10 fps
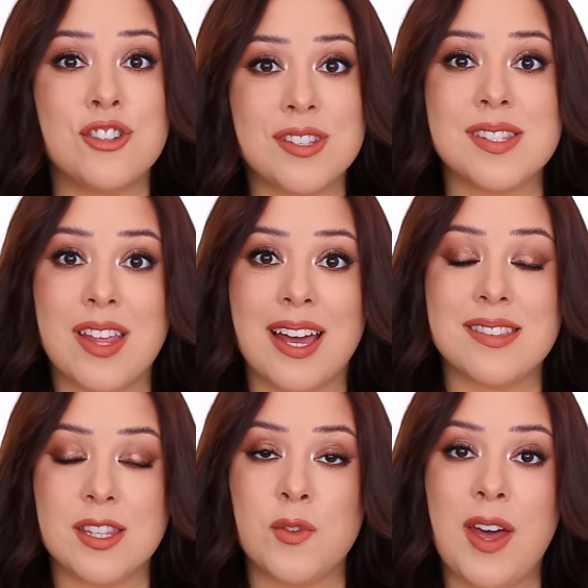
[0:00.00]
just
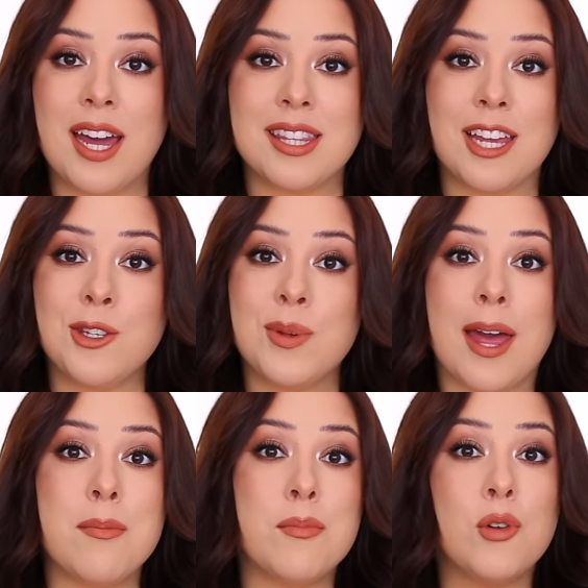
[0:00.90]
lies in the fact that you
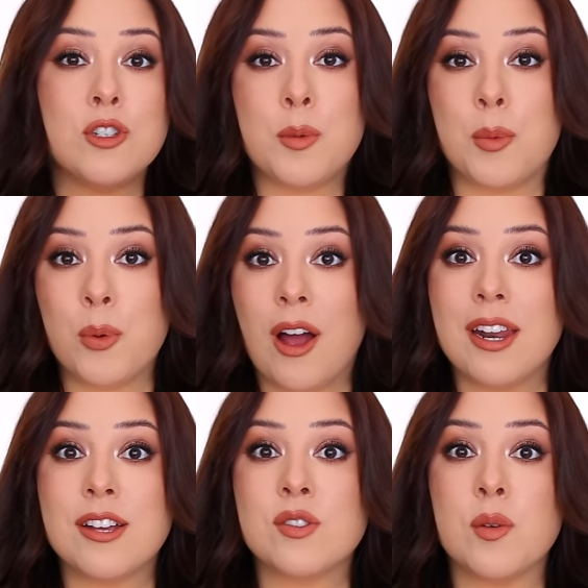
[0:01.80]
get multiple
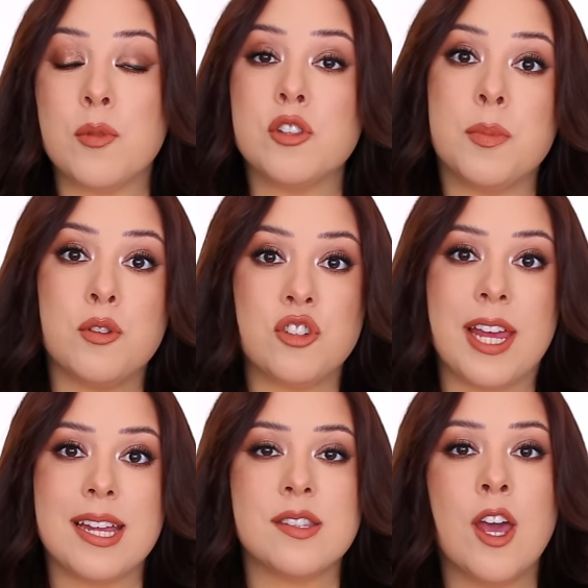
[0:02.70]
products or multiple
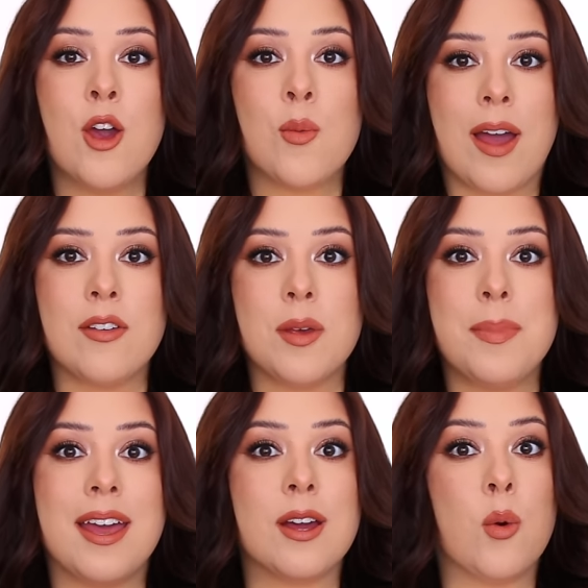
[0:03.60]
shades rather than
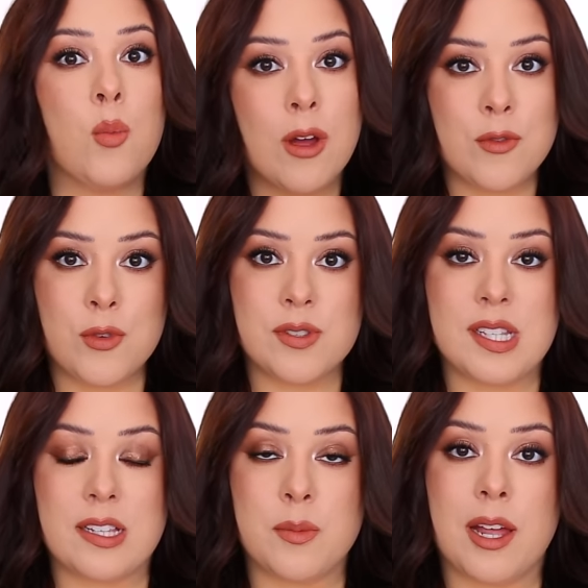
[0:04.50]
buying one full
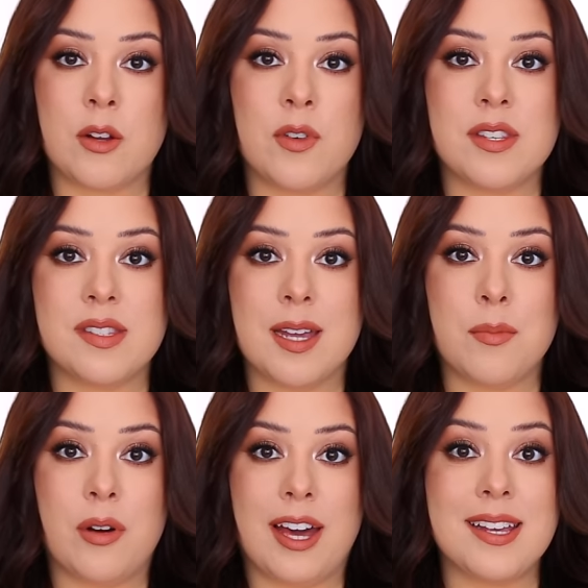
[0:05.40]
size product for the same
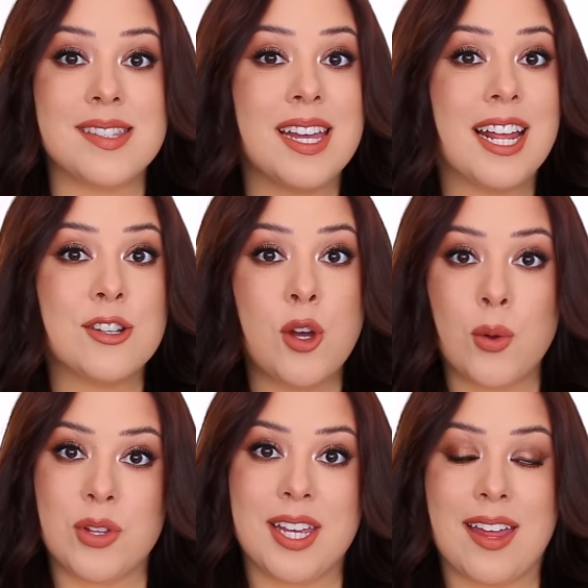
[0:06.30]
price. And I
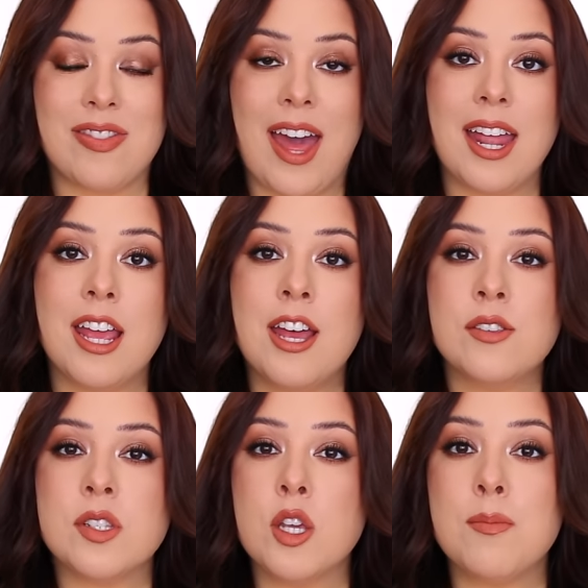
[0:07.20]
totally get that.
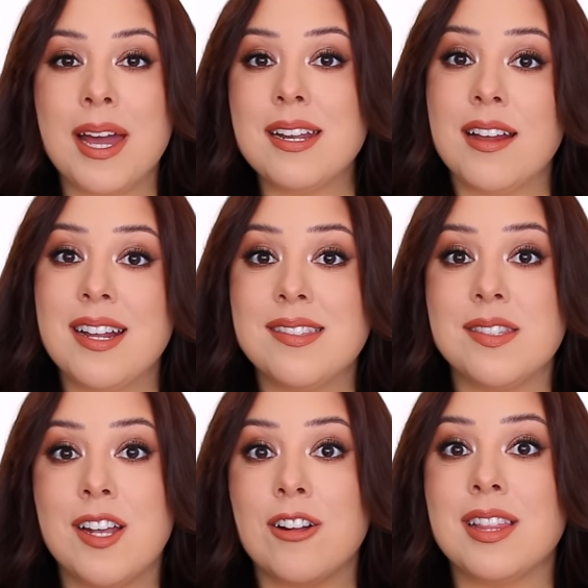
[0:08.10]
So you might not
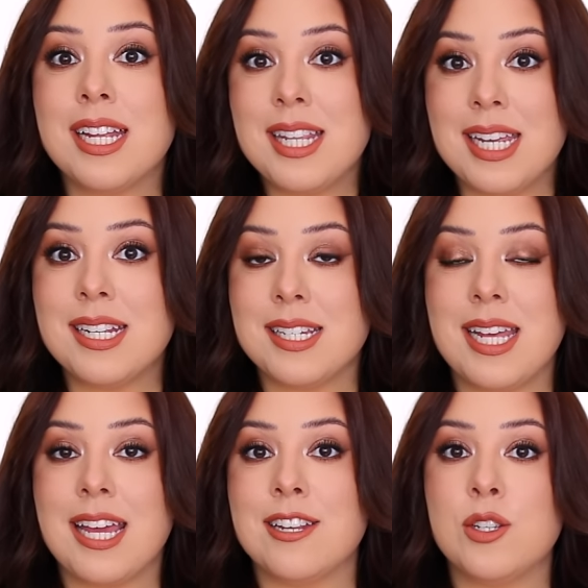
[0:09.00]
necessarily need to
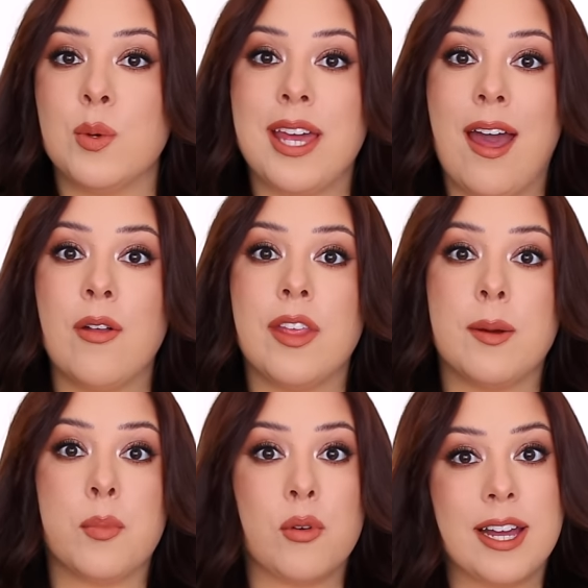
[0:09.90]
take into account
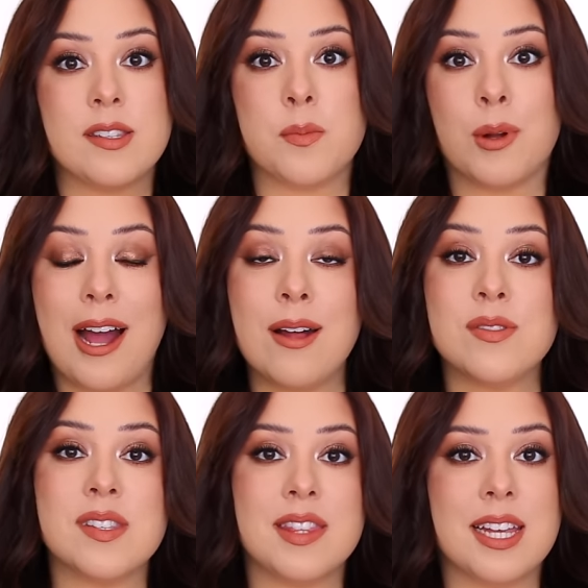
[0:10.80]
like price per
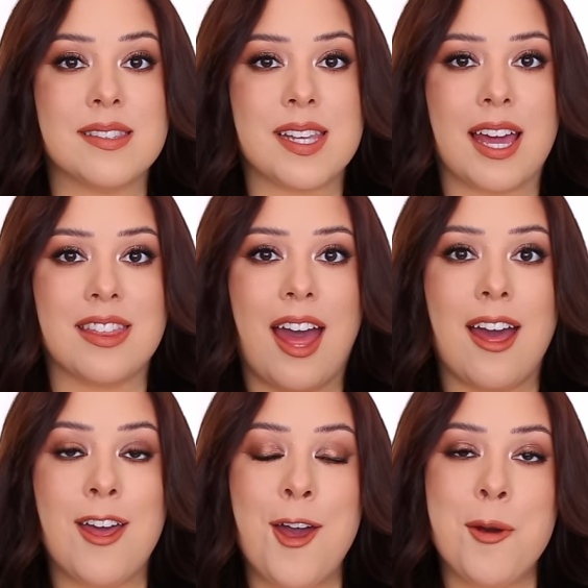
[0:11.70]
ounce and things like
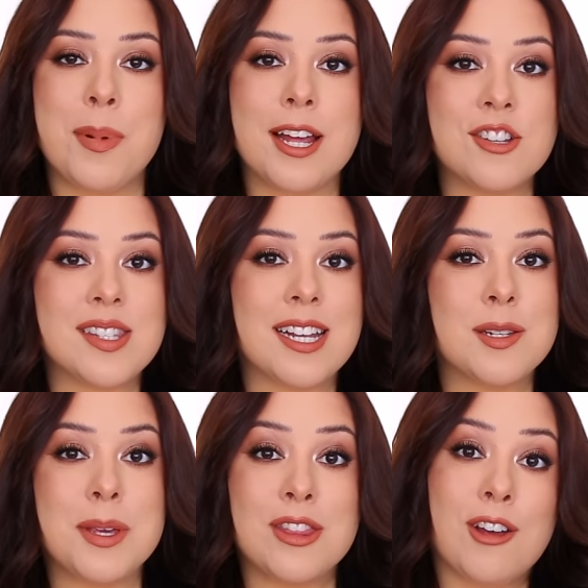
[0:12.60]
that but I just like to
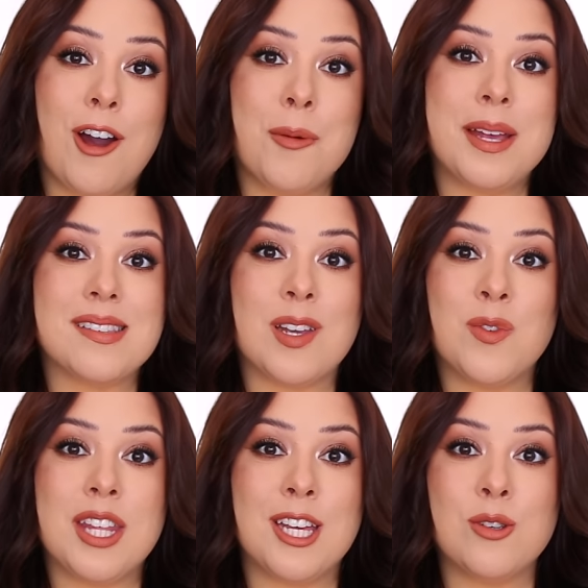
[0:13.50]
be thorough because I
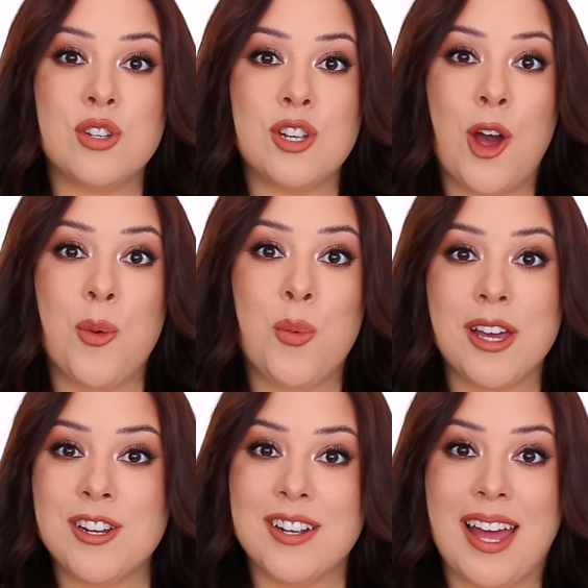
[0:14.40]
feel like you should know
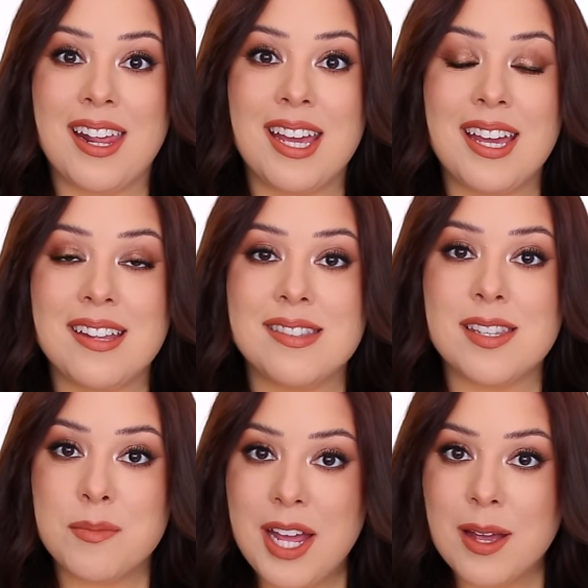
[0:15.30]
what you're getting. And
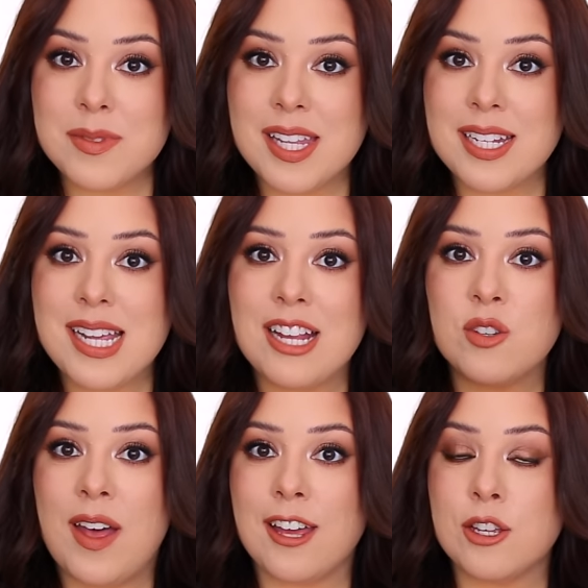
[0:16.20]
sometimes they attach
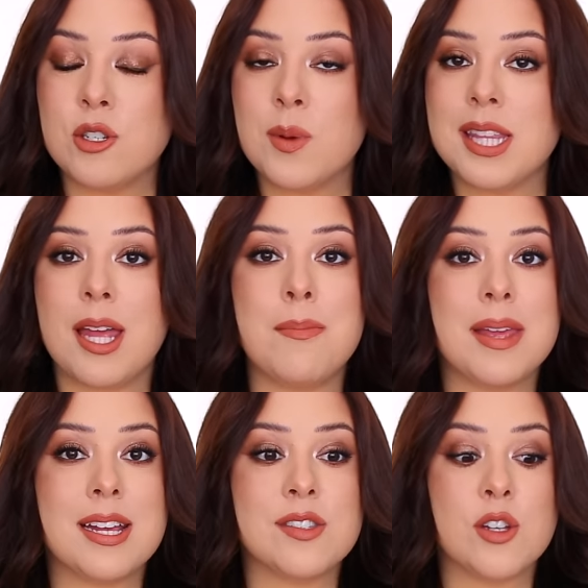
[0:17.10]
value to it that
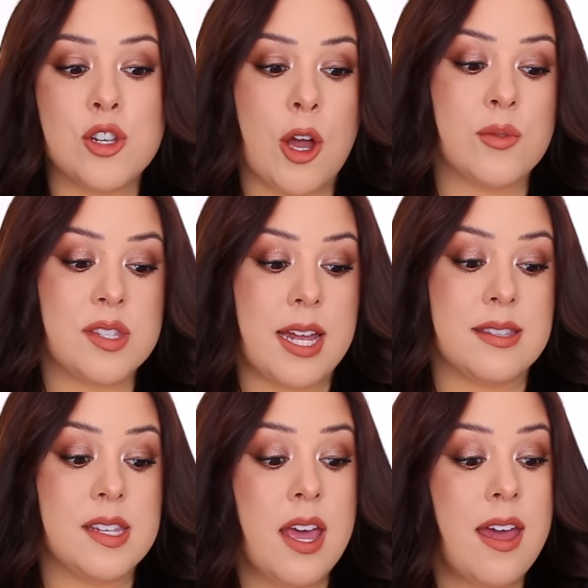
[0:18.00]
makes no
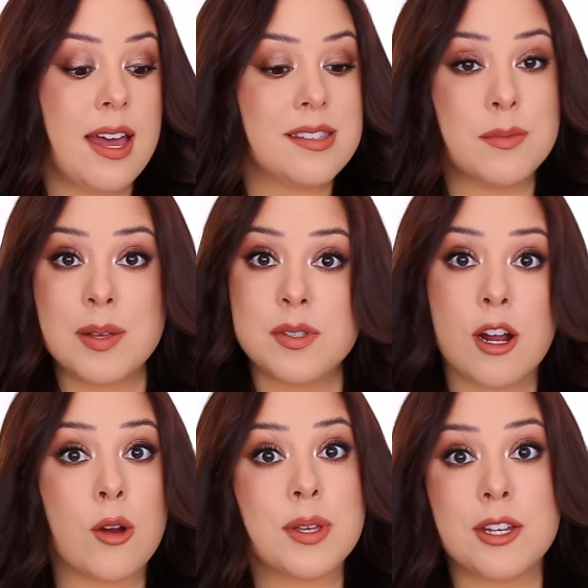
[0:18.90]
sense. And sometimes there
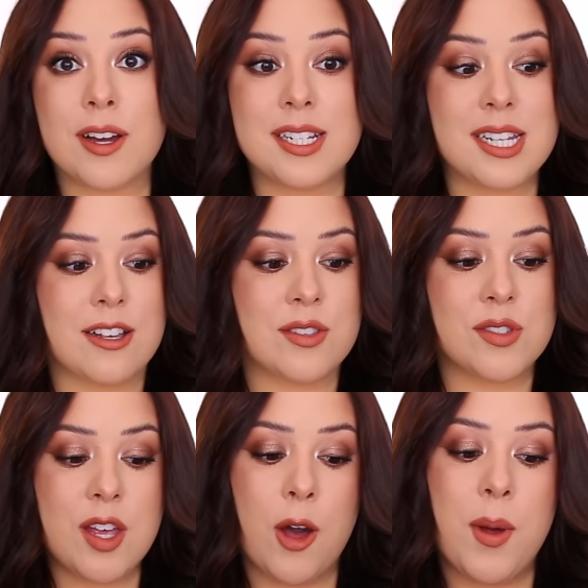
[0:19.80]
are really great deals.
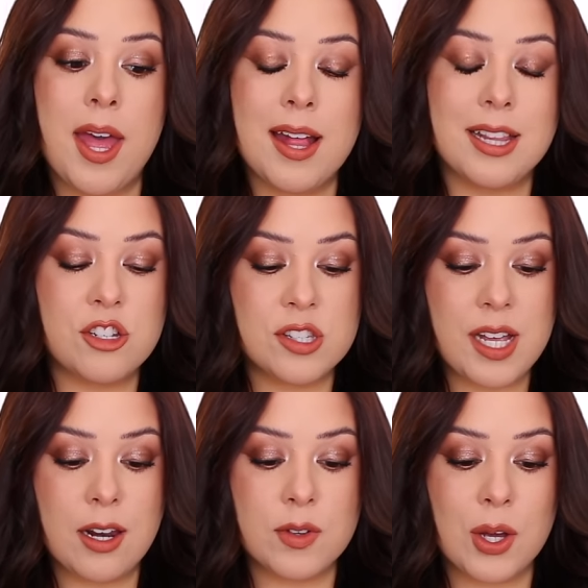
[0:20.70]
So let's just
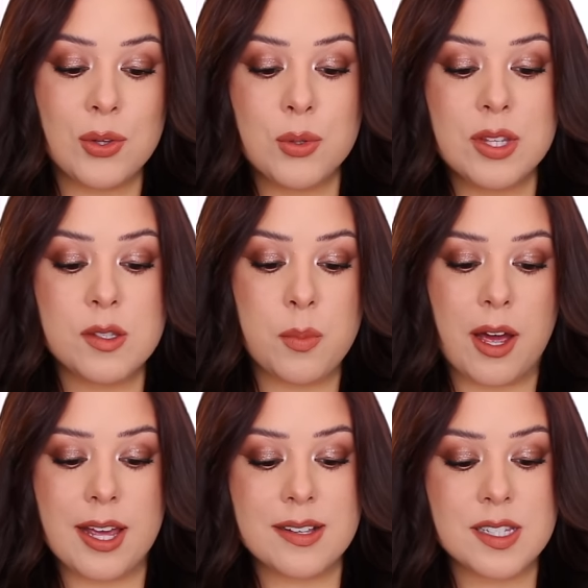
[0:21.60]
kind of go through these
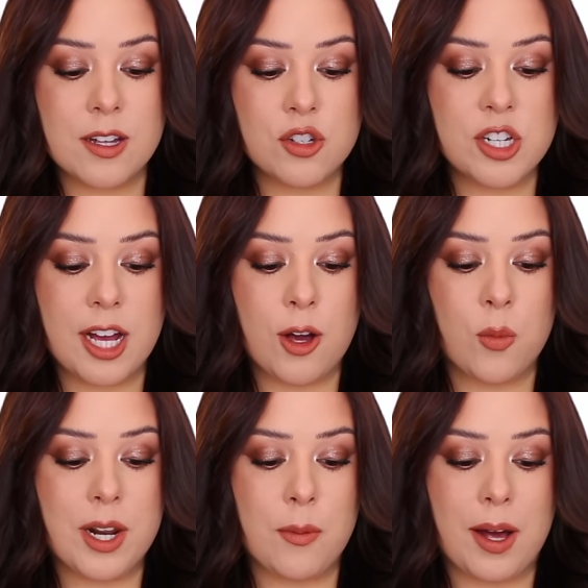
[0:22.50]
products and I'll share
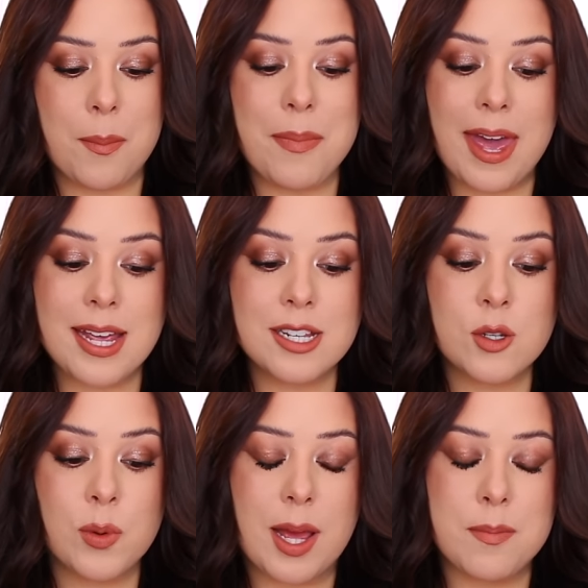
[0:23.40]
what I recommend,
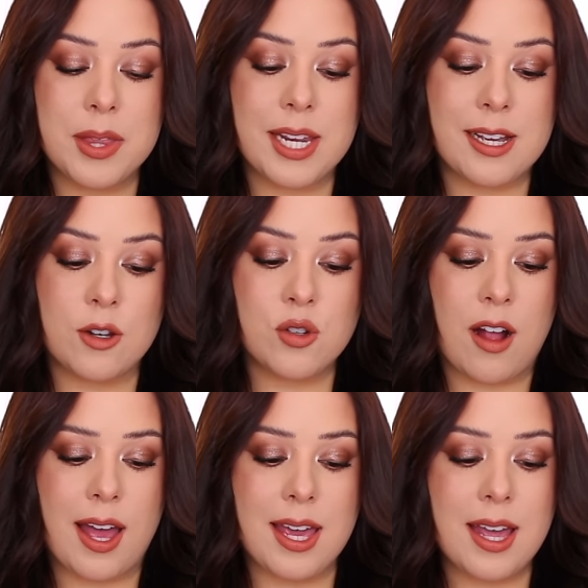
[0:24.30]
what I'm planning on
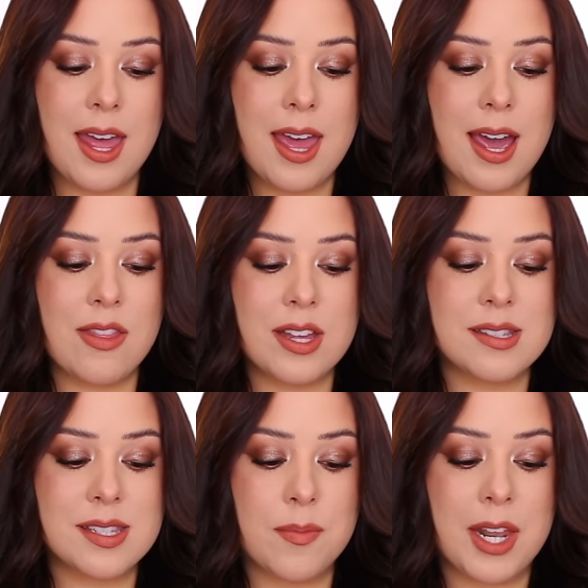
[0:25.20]
trying, and then
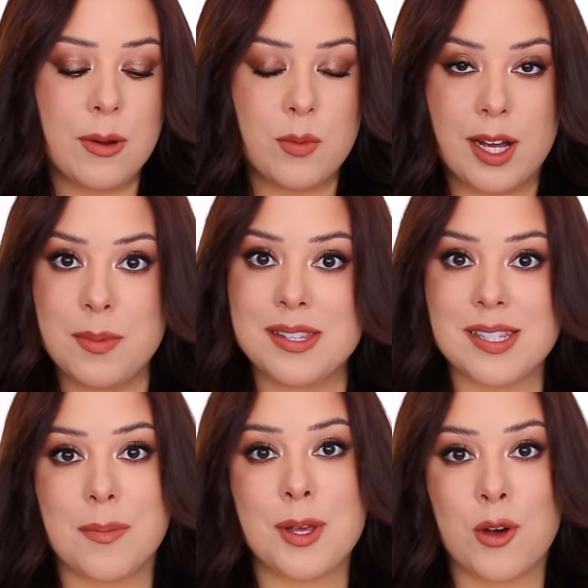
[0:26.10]
some that I would recommend
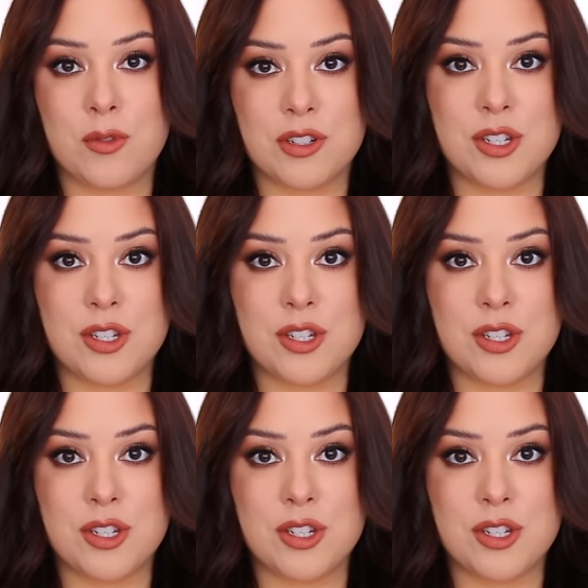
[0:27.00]
skipping over